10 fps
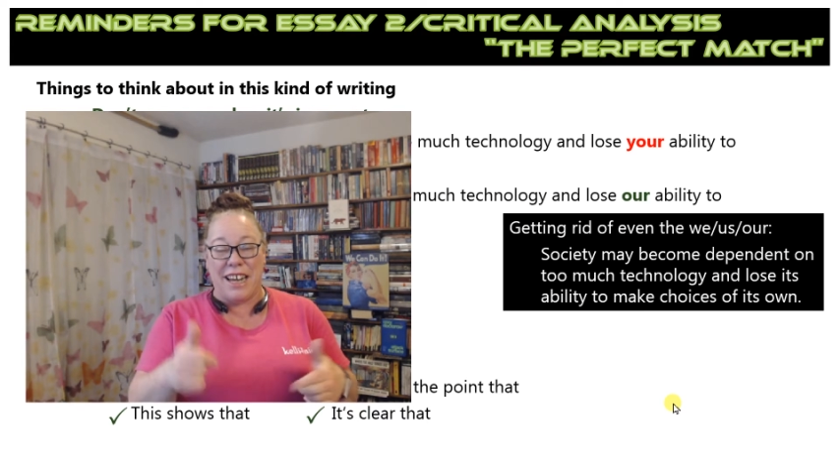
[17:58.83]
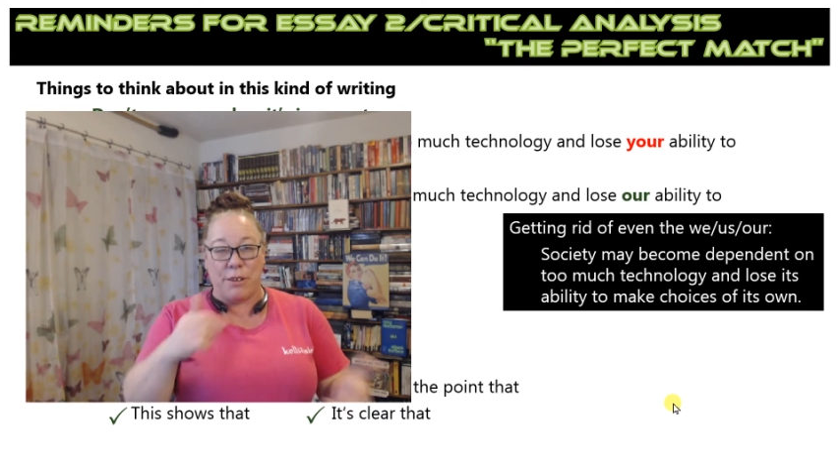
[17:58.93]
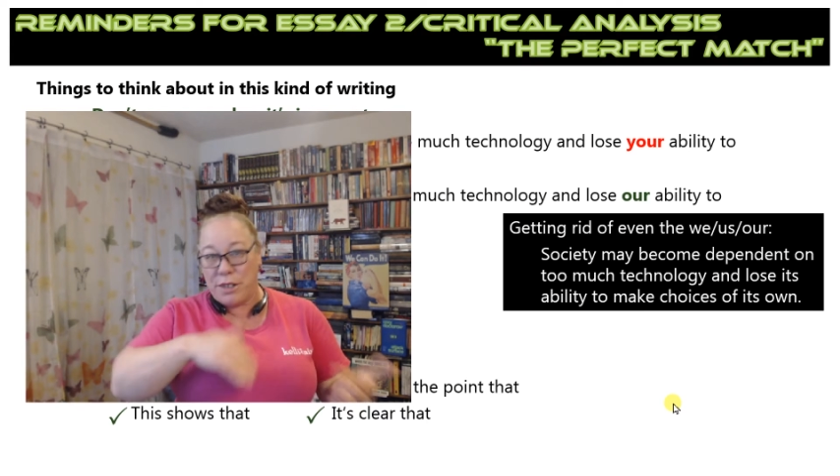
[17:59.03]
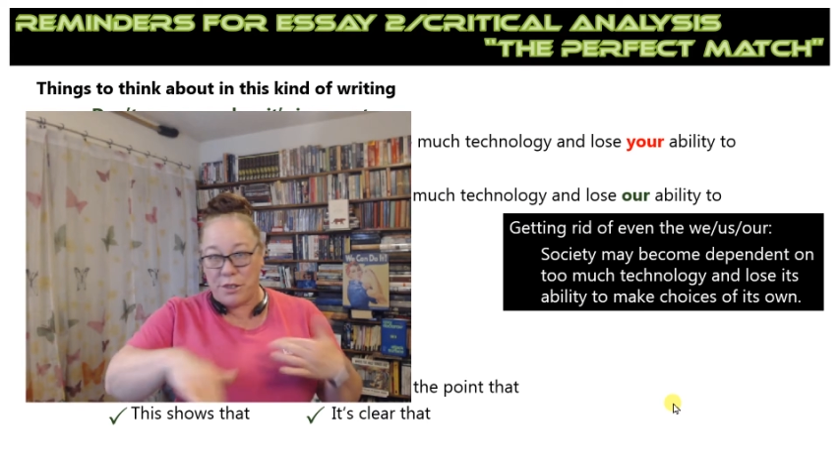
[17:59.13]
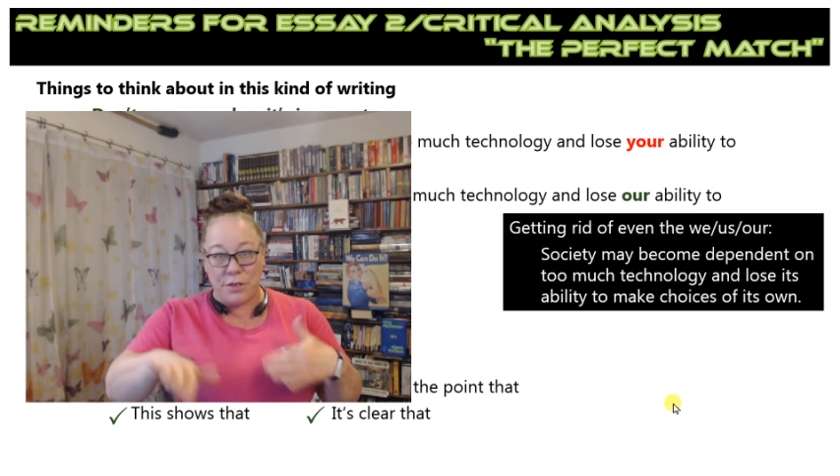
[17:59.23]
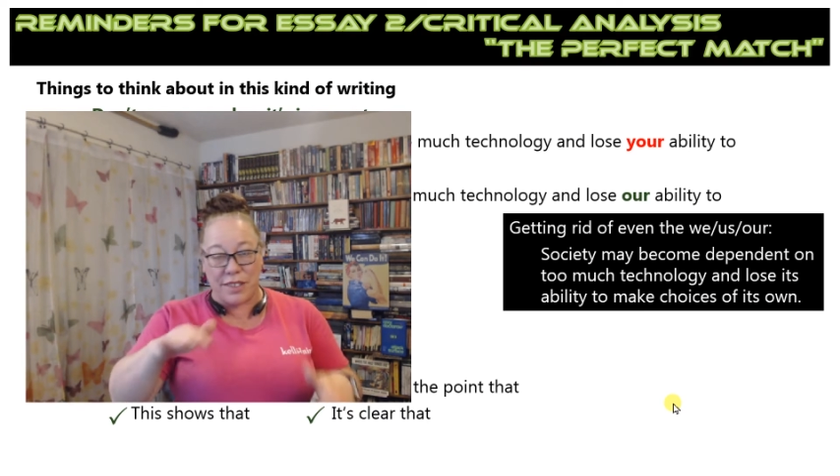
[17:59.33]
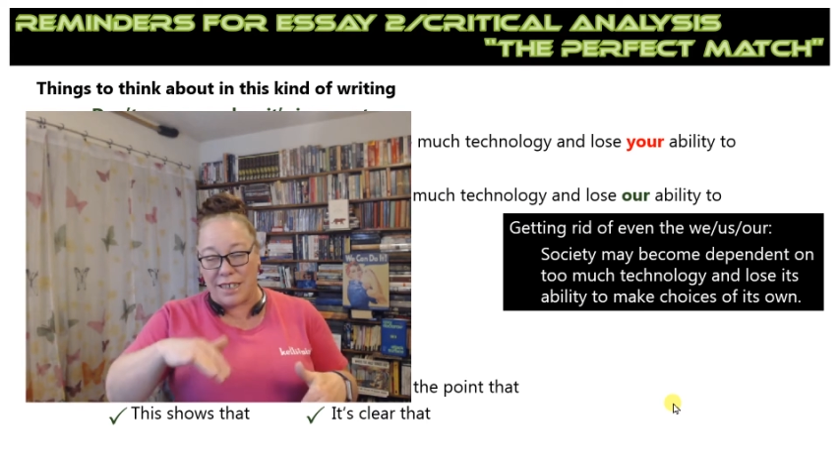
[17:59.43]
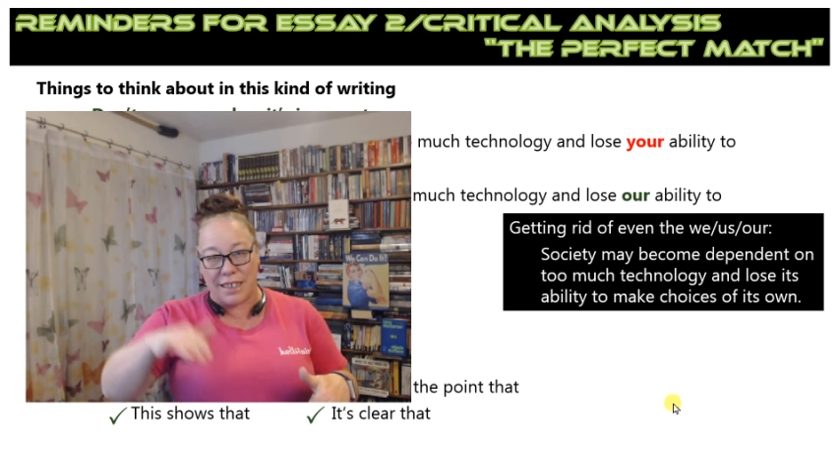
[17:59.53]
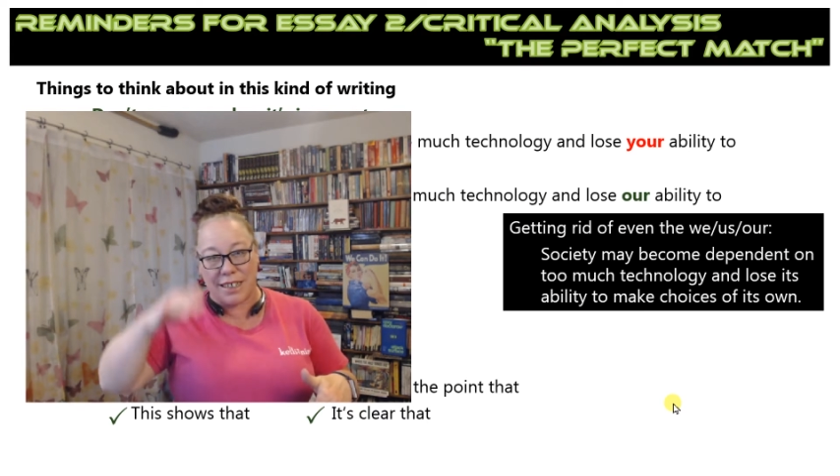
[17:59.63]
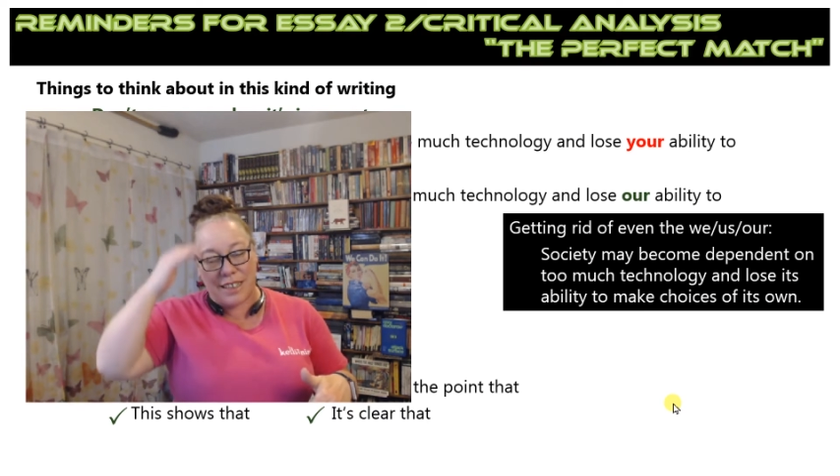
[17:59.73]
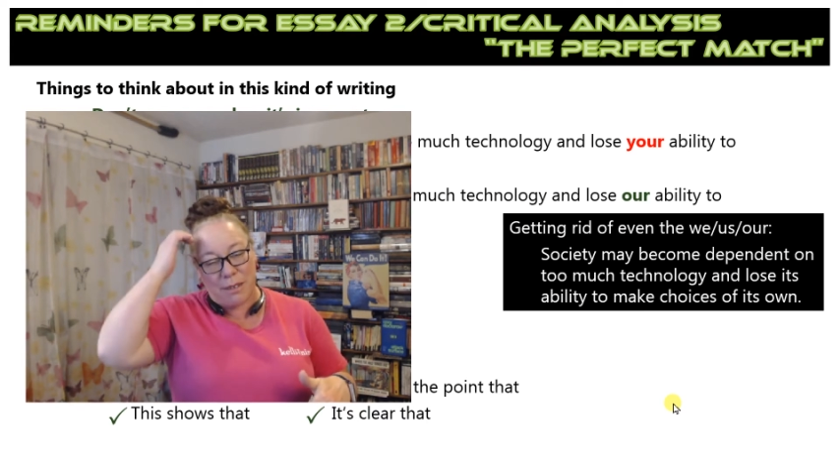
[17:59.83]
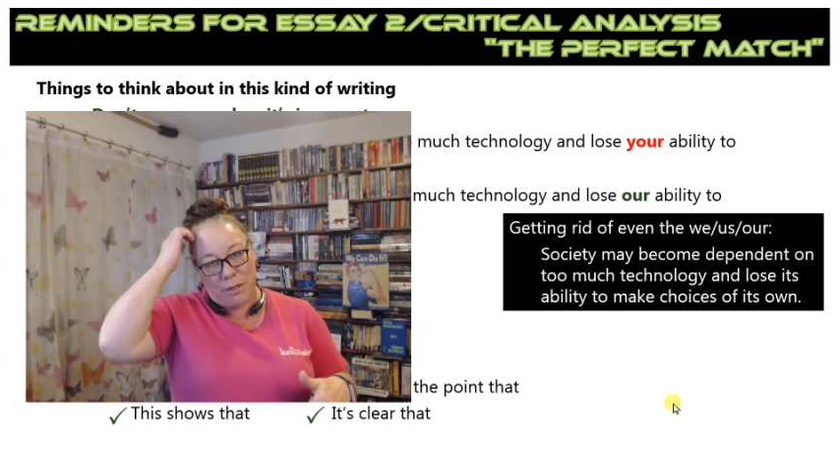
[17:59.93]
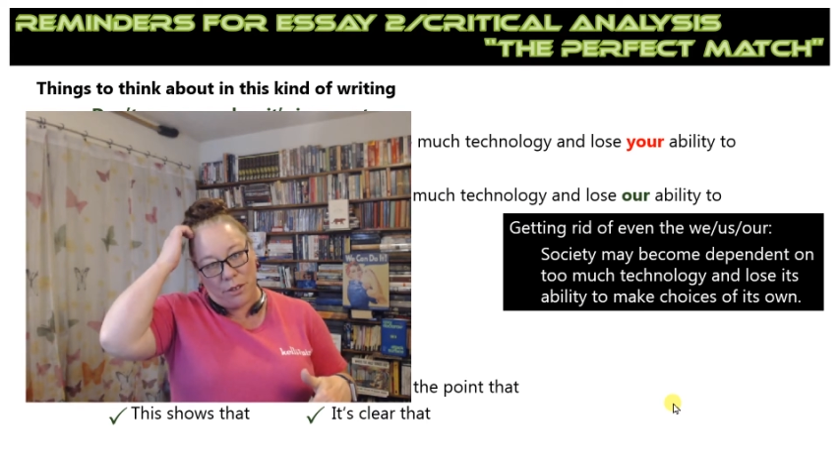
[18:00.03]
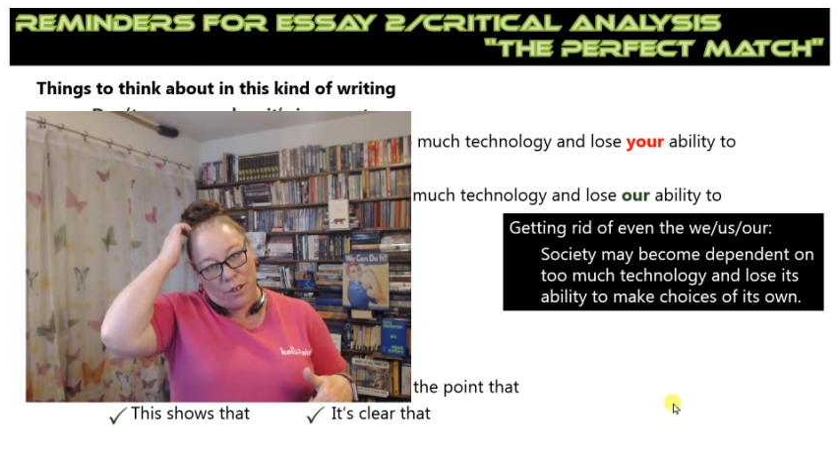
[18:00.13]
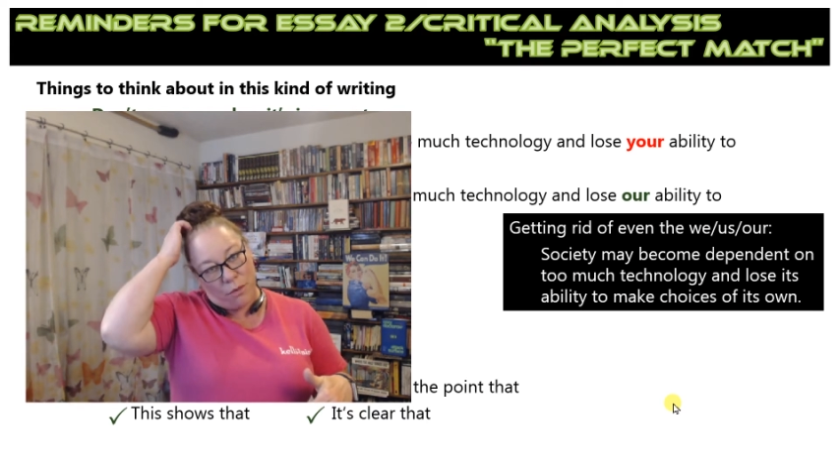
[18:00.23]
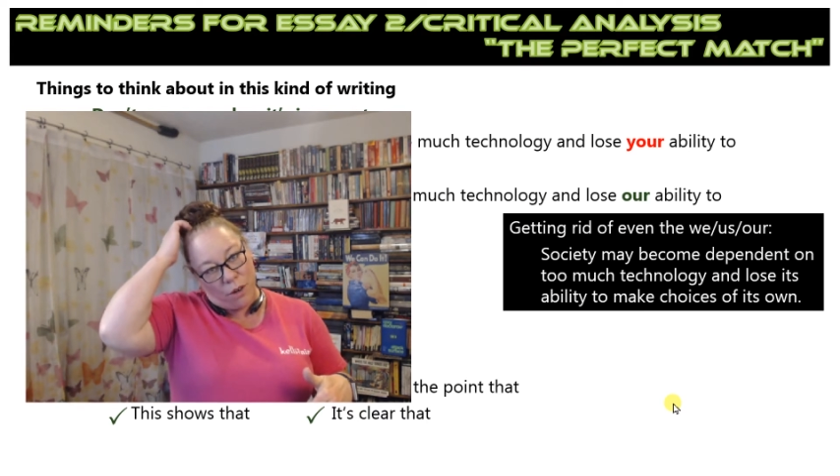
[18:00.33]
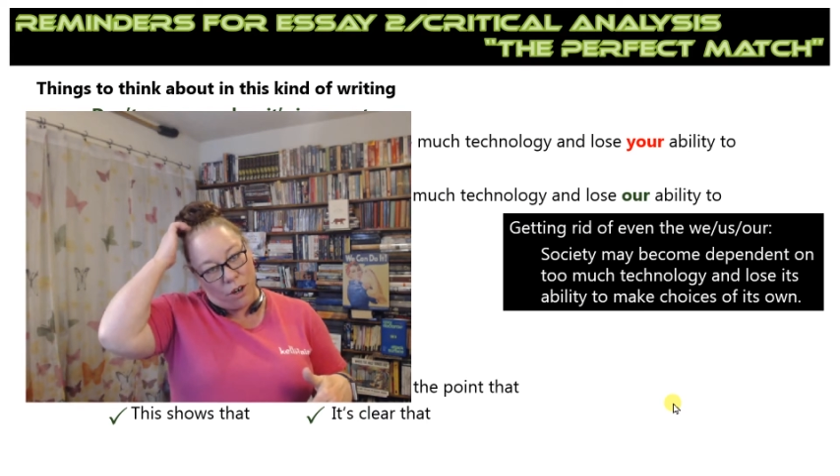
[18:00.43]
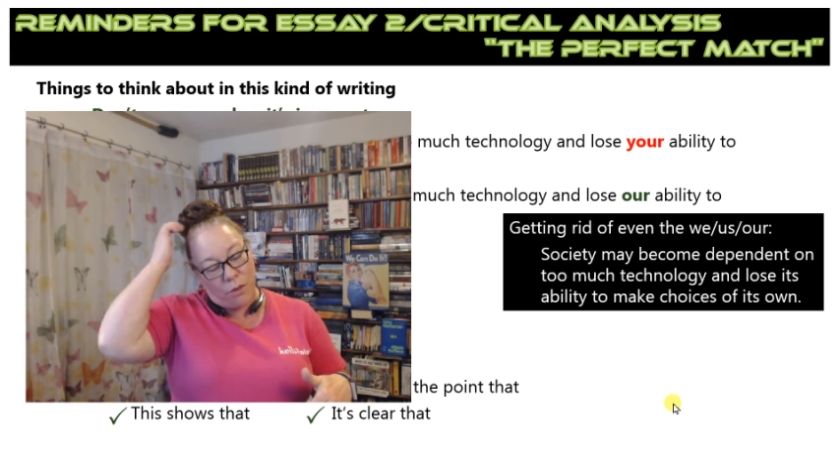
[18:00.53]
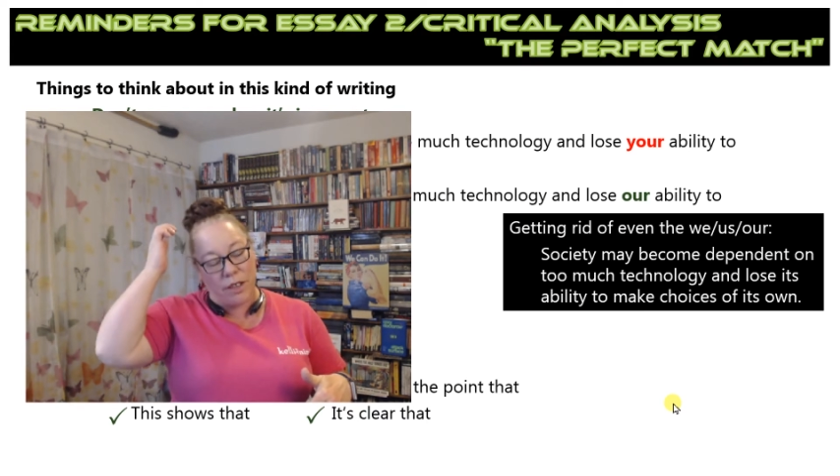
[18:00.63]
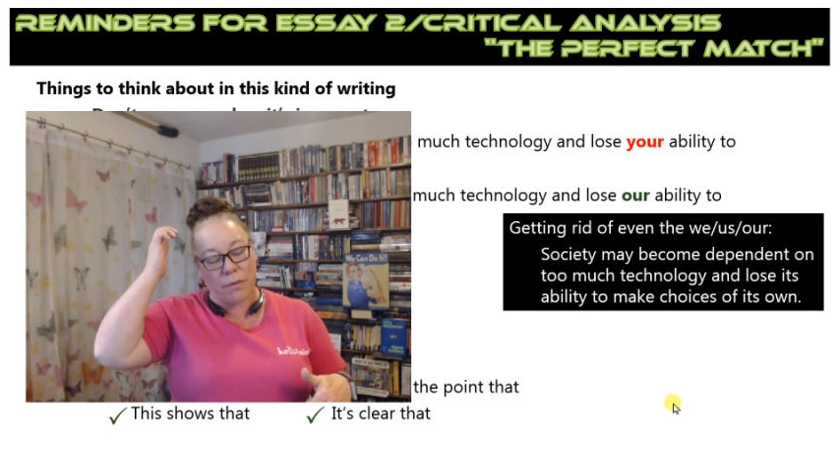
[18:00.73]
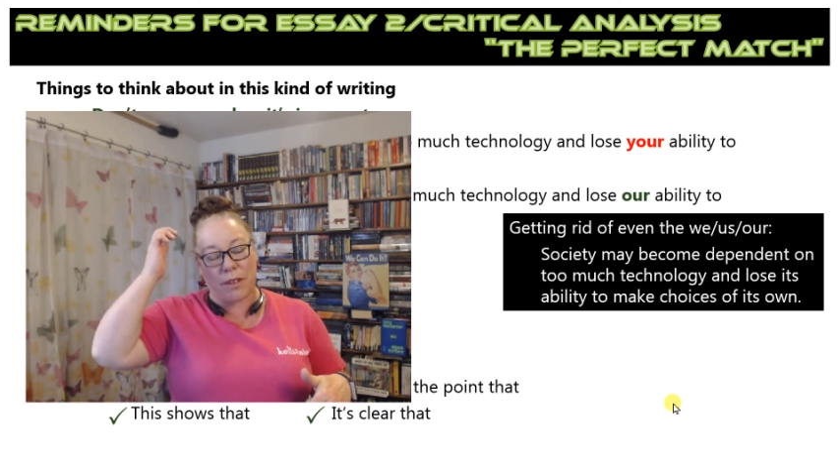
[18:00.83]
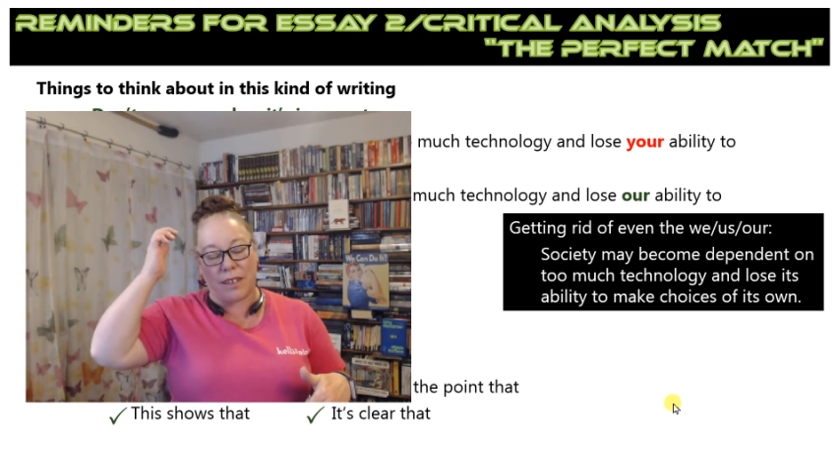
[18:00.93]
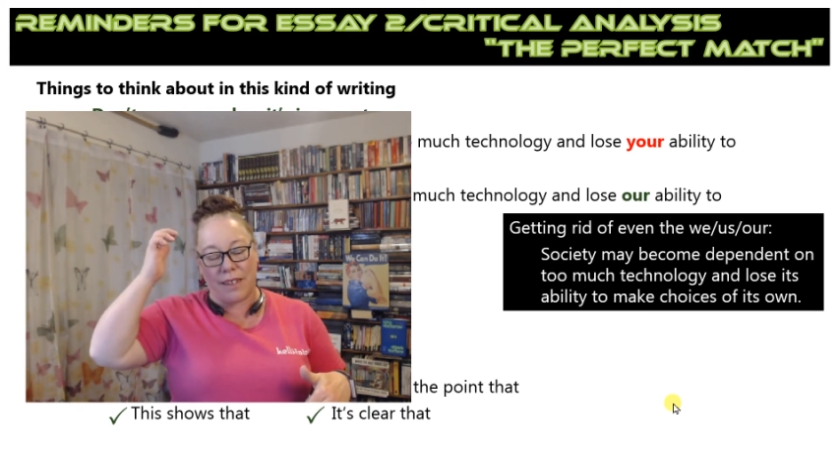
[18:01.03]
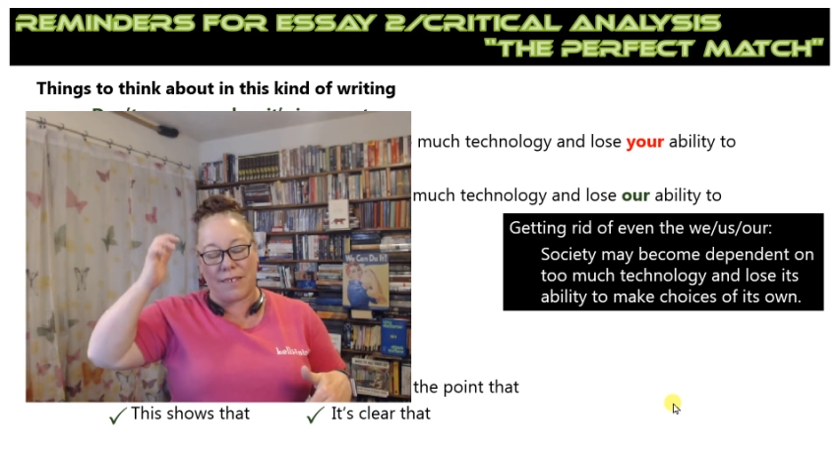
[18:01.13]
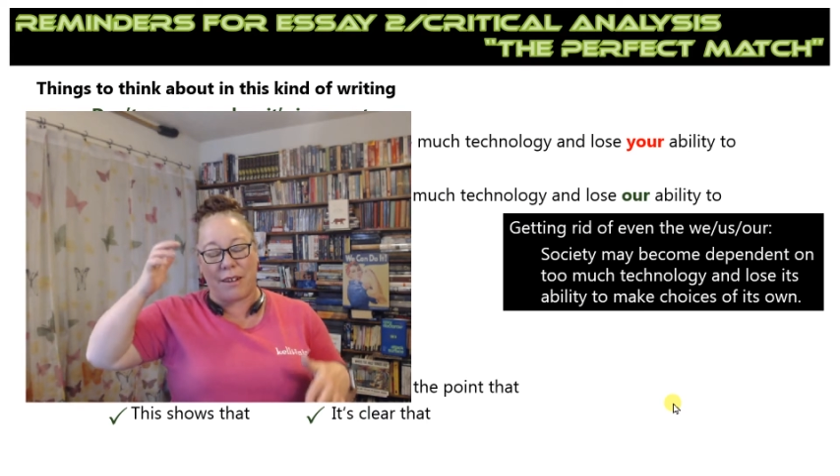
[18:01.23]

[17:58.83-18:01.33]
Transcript: When you send it to them or you go work with them online and say,